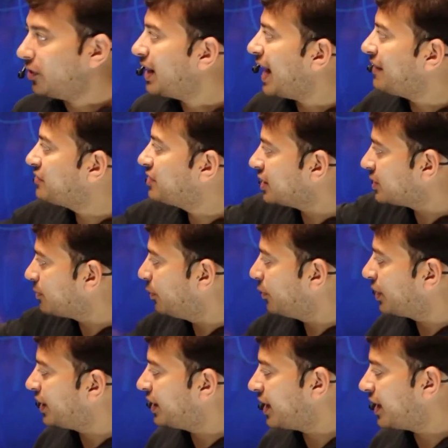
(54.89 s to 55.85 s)
I've just put
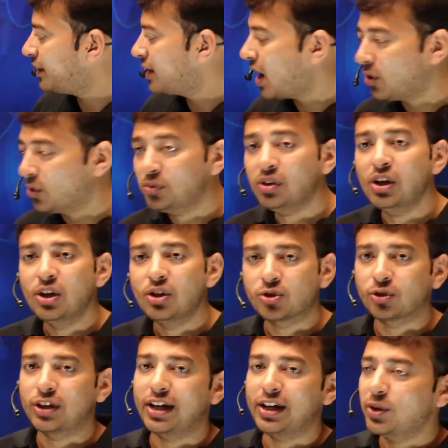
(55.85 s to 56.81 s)
it uh, down so that